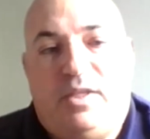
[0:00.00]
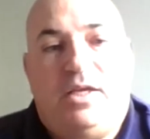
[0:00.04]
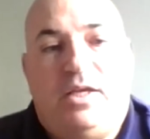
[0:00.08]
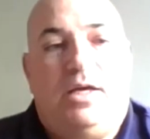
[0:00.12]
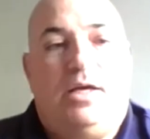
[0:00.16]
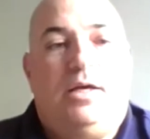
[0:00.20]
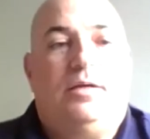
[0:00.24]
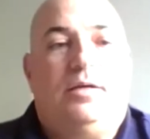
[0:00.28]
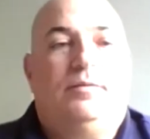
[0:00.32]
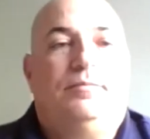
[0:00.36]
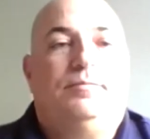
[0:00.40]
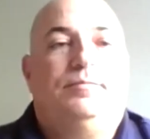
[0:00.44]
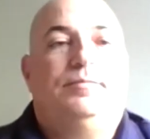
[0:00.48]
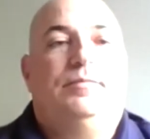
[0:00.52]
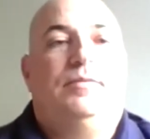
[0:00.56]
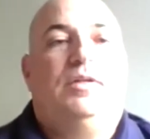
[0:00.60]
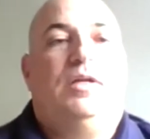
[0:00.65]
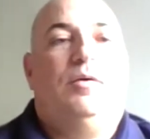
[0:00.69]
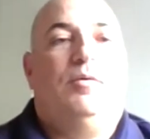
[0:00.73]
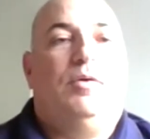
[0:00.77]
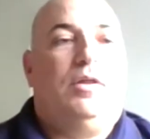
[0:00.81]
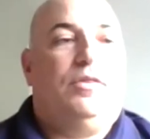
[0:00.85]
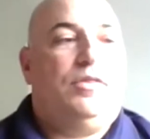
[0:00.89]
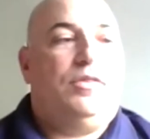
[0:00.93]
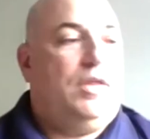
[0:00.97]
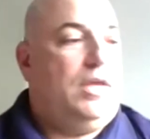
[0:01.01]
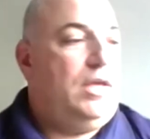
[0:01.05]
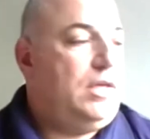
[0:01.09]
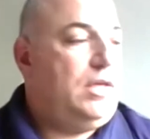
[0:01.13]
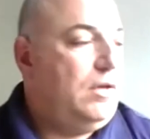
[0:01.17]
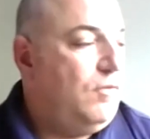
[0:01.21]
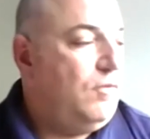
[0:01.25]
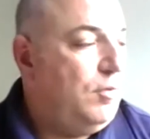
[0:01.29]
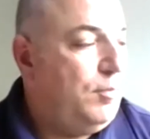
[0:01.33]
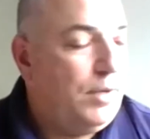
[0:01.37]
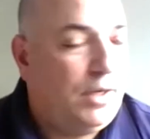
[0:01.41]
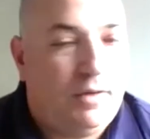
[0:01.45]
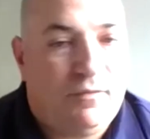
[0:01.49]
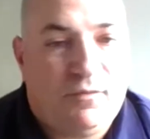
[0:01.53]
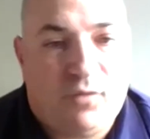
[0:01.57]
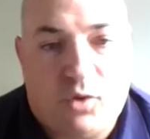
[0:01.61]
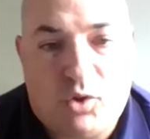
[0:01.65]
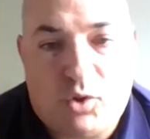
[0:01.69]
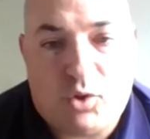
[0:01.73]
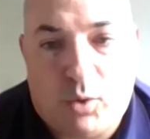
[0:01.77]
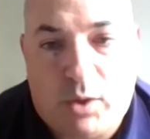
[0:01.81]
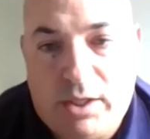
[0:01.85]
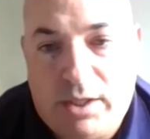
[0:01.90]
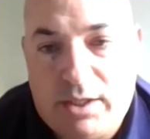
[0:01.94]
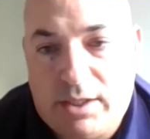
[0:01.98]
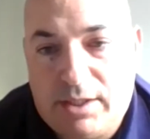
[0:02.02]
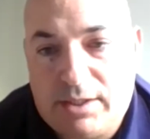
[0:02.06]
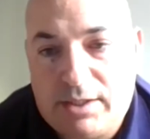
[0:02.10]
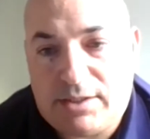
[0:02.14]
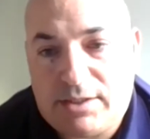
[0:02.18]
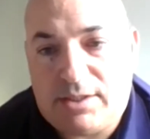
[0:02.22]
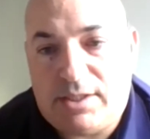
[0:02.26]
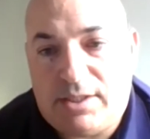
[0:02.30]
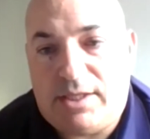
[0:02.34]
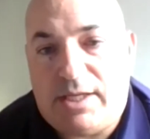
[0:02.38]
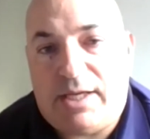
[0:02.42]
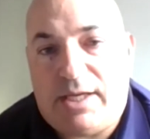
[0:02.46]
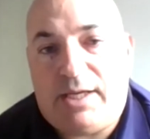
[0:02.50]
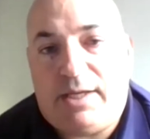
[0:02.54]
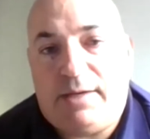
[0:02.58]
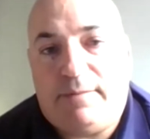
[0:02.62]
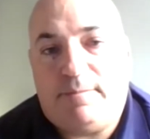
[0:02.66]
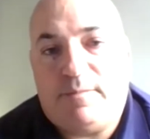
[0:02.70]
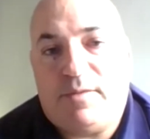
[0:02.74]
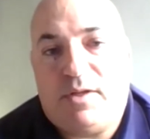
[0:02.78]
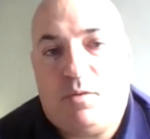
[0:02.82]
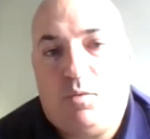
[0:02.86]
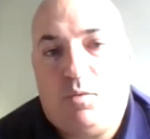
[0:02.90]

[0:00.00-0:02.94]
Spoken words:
Yeah, I want to thank everybody for joining us today.